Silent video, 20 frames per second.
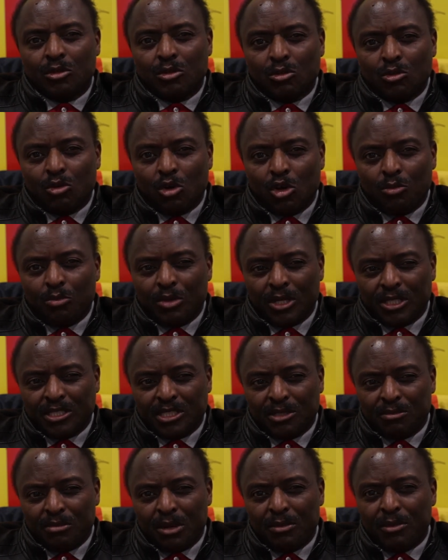God bless
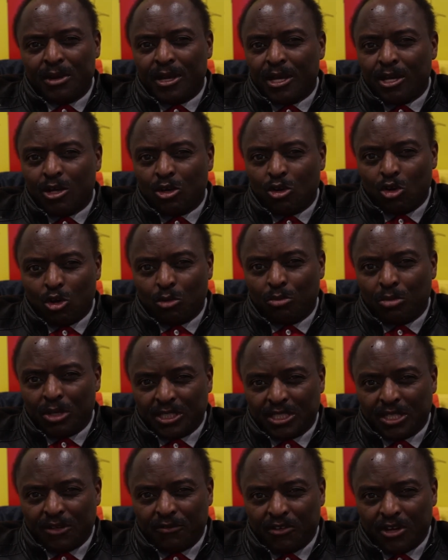Zimbabwe, God
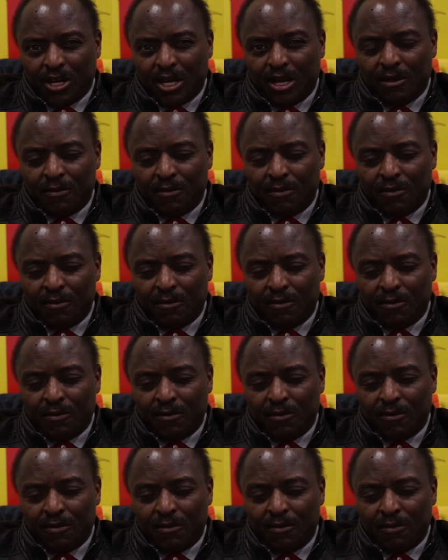bless Africa.